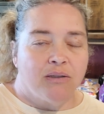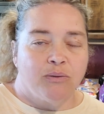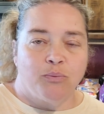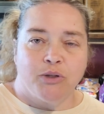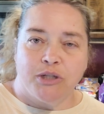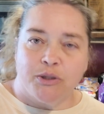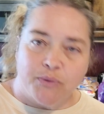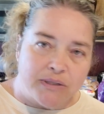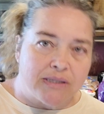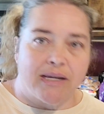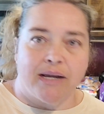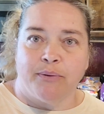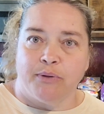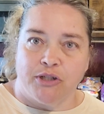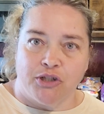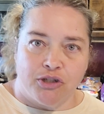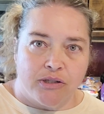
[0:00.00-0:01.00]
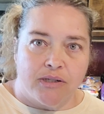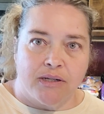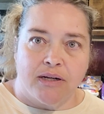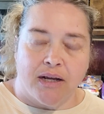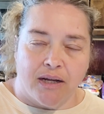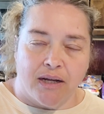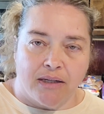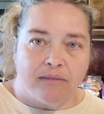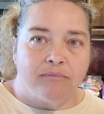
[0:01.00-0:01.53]
we're doing sandwiches
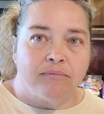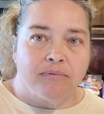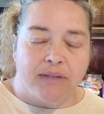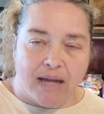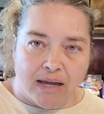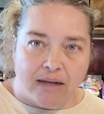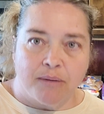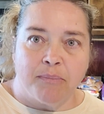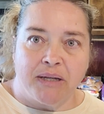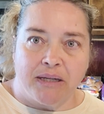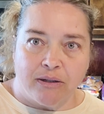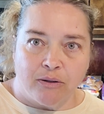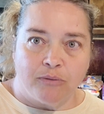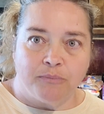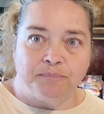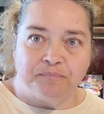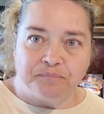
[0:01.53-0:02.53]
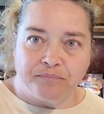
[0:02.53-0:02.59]
tonight kind of meal.